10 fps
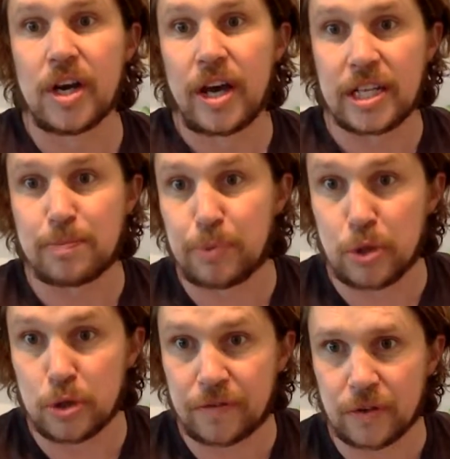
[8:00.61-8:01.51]
It's
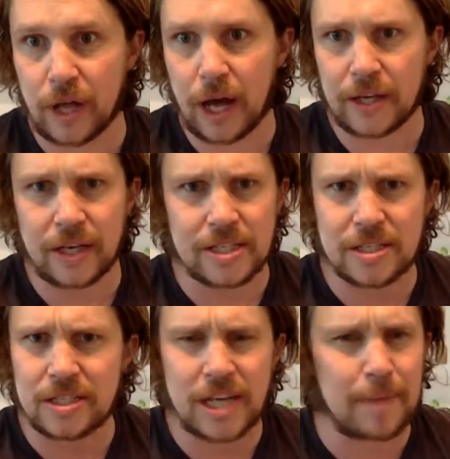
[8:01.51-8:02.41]
beautiful. You can get
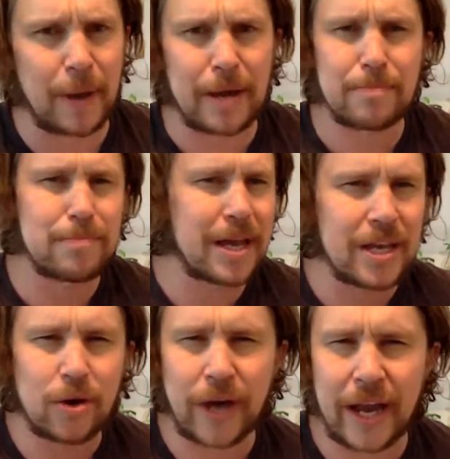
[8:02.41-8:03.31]
tempeh at many
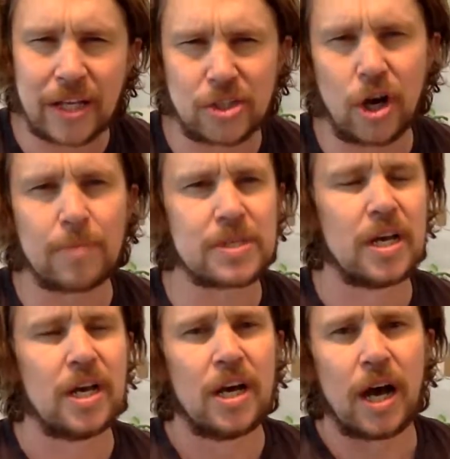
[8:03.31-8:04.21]
organic shops.
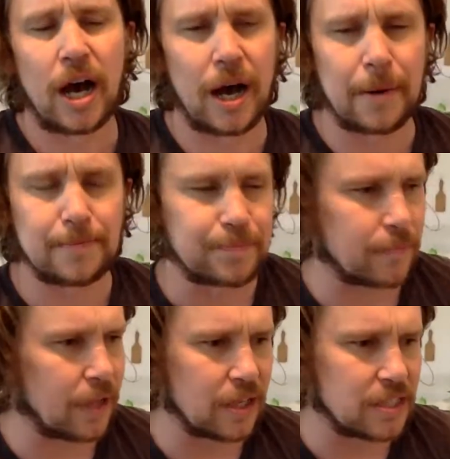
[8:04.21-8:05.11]

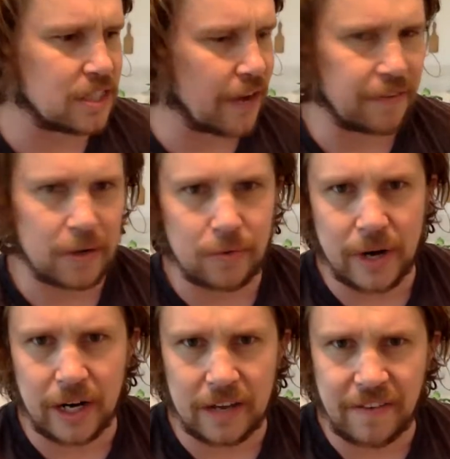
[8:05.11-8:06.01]
It's definitely
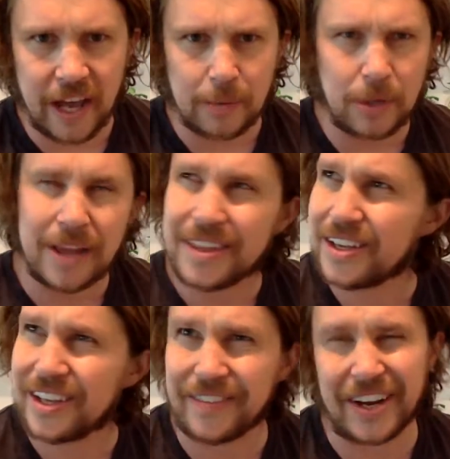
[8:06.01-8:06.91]
readily available. I think you
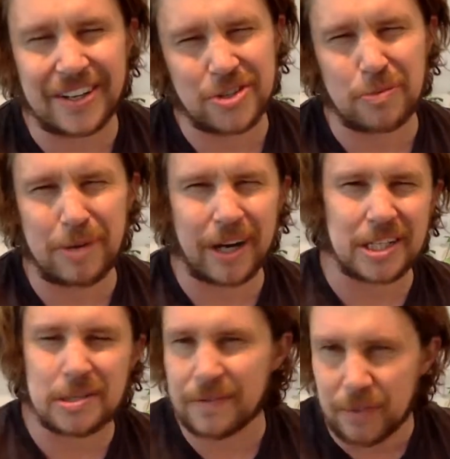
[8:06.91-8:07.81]
can even get it in
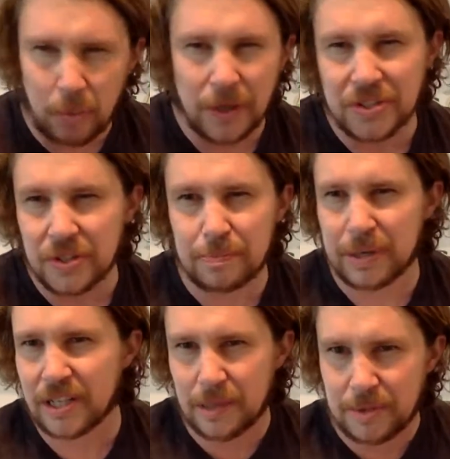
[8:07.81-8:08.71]
supermarkets if you want to, but
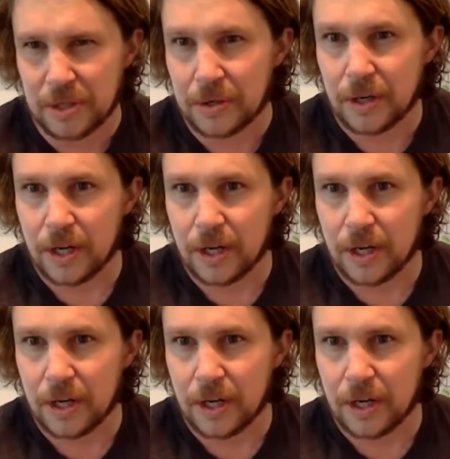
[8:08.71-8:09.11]
it's up to you.